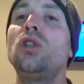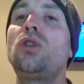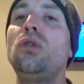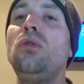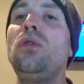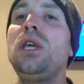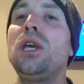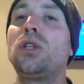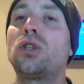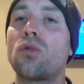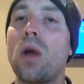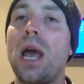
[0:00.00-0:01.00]
to the
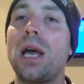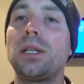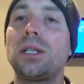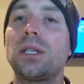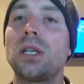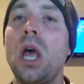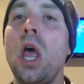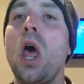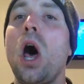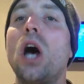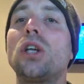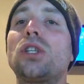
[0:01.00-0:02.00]
address
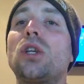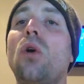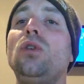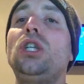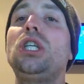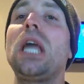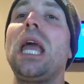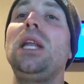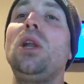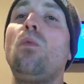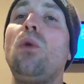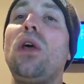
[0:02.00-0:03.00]

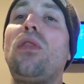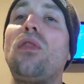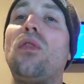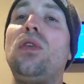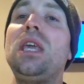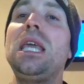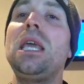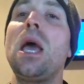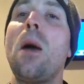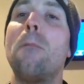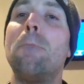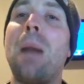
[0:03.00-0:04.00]
associated with the
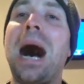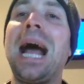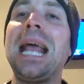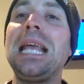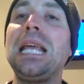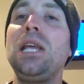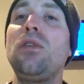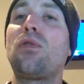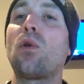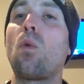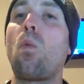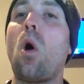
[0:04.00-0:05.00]

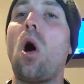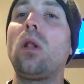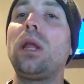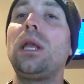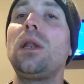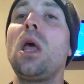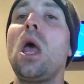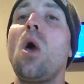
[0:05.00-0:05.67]
MyEther wallet